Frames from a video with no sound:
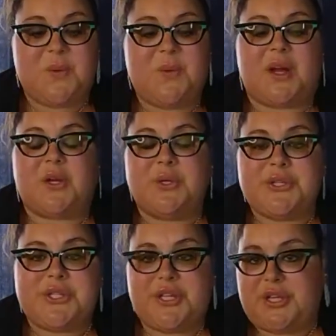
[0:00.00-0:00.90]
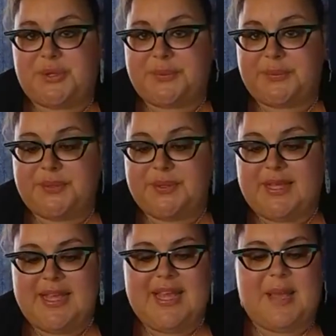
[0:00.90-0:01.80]
who are good to you
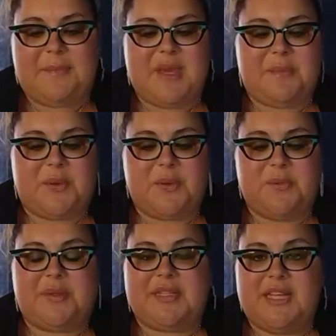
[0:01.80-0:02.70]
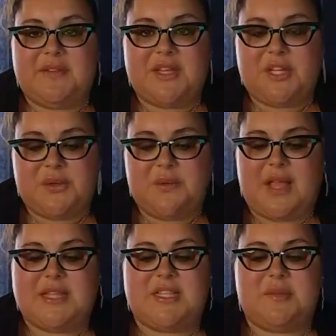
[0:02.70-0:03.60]
and people who believe in you
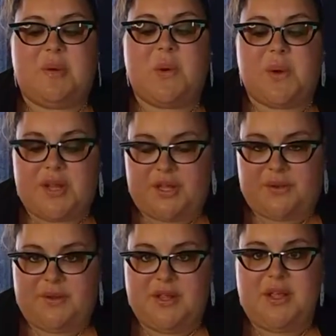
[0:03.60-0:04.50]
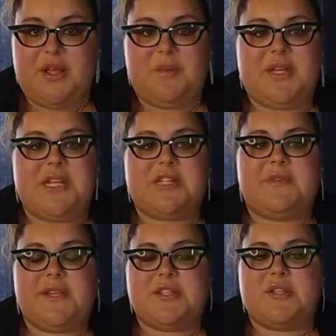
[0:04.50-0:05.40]
and support you. We need to
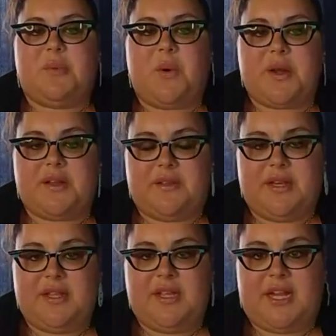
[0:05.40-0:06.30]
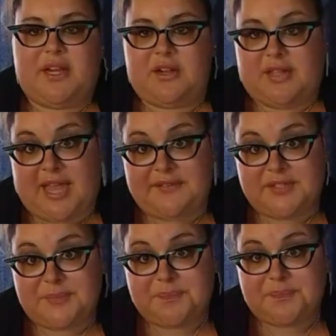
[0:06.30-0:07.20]
feel supported in our
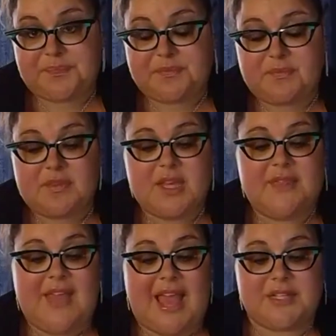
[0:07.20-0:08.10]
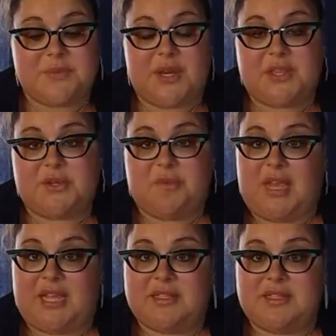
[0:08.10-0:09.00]
lives. And that is one of the
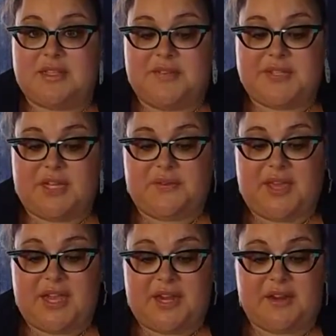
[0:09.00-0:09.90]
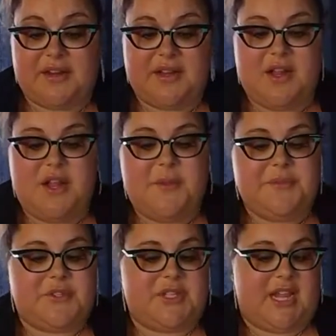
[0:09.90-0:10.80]
domains of self-care.
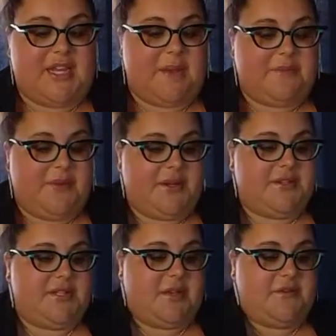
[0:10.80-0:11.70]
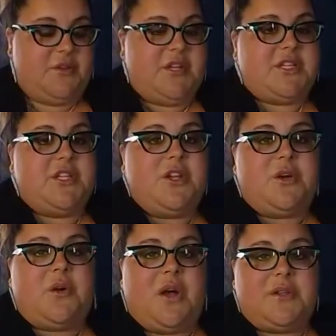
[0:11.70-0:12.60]
You stand up for yourself. You need to
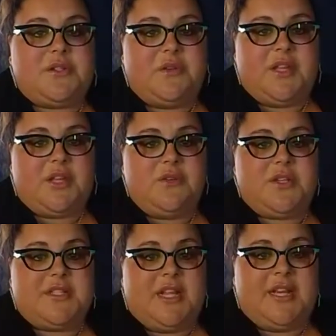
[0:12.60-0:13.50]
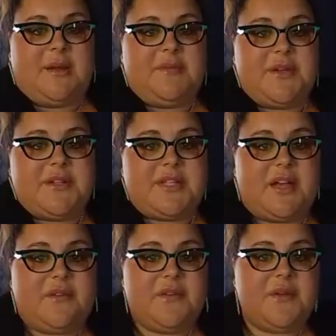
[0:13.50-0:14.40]
know also that you could stand up for
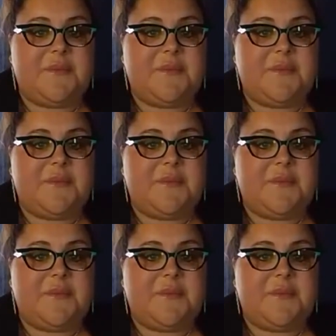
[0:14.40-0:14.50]
yourself